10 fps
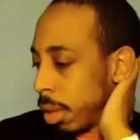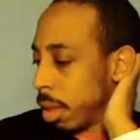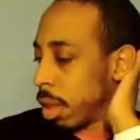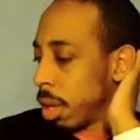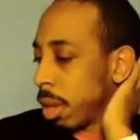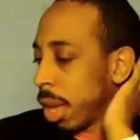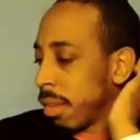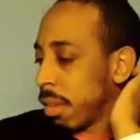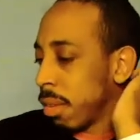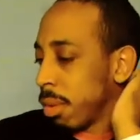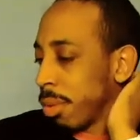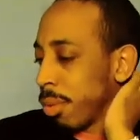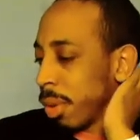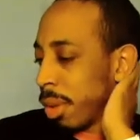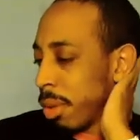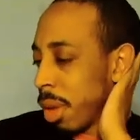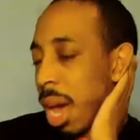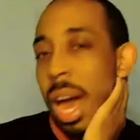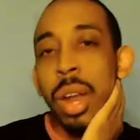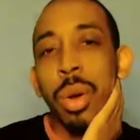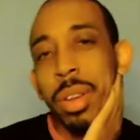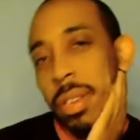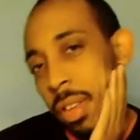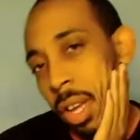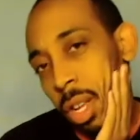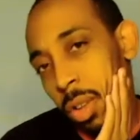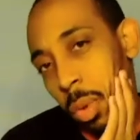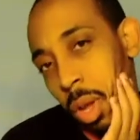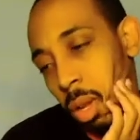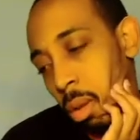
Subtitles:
the essence is revealed. I don't understand this one.